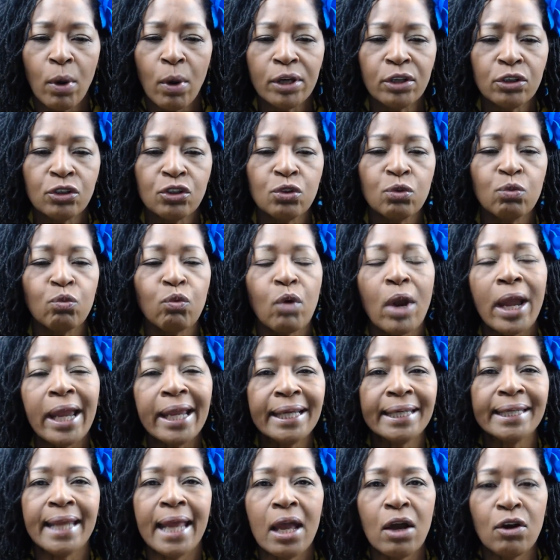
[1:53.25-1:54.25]
Why don't you
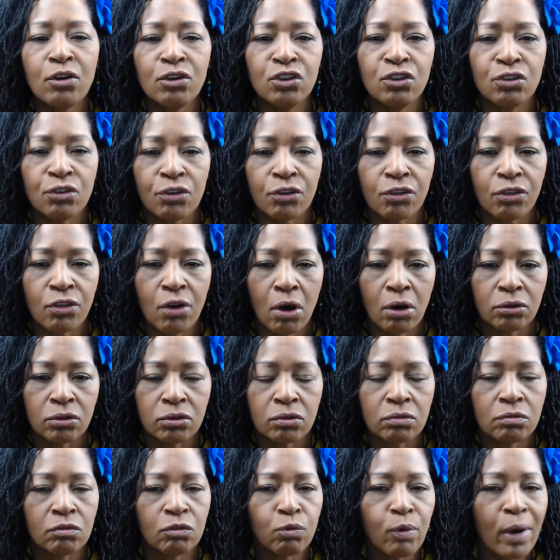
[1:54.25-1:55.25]
write down your
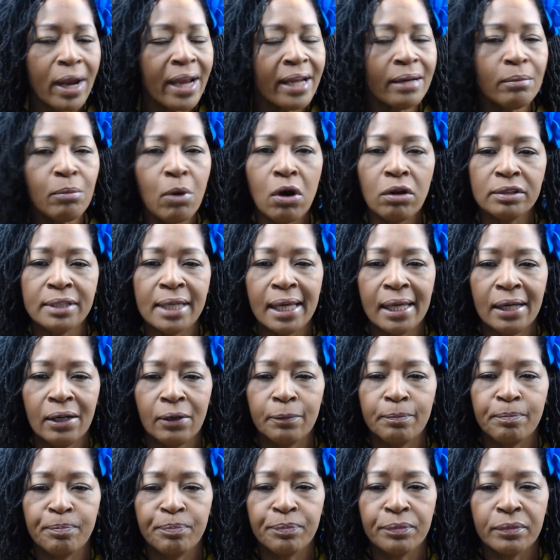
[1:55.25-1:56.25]
thoughts? Write them all
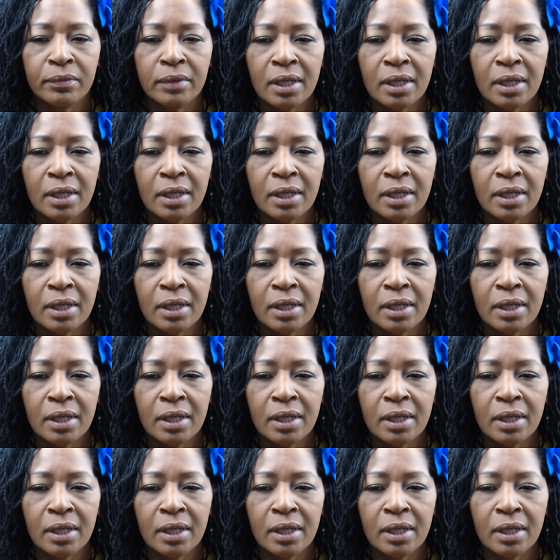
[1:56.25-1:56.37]
down.